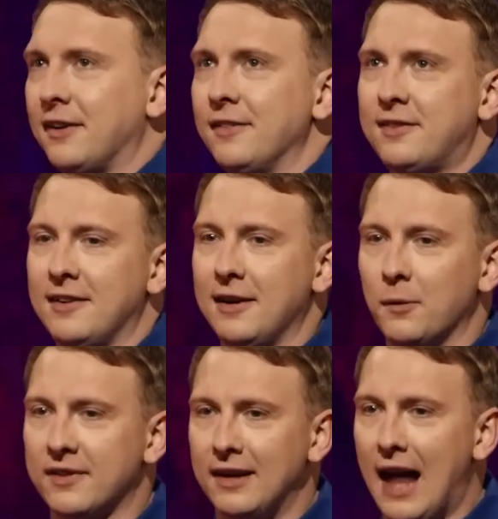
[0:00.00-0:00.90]
considered it
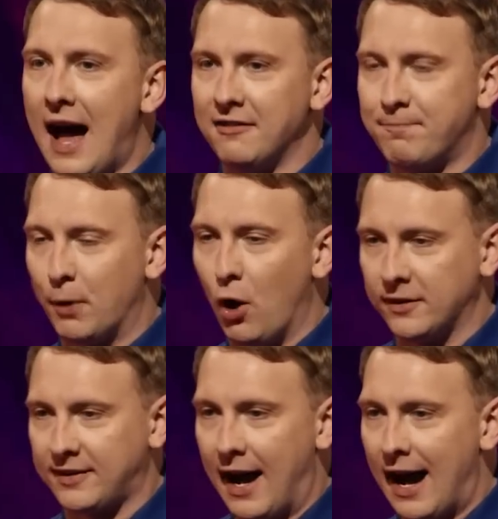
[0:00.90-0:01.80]
was a live
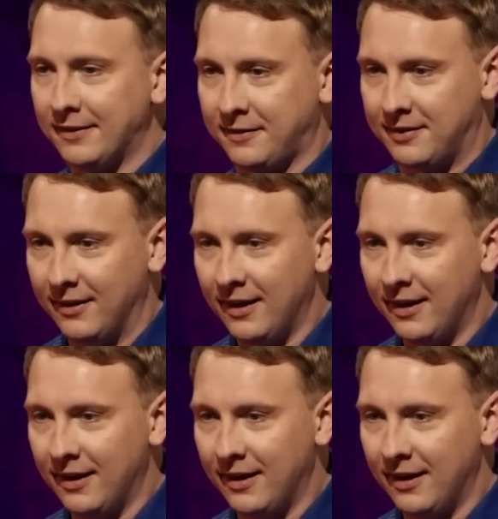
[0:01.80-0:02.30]
broadcast.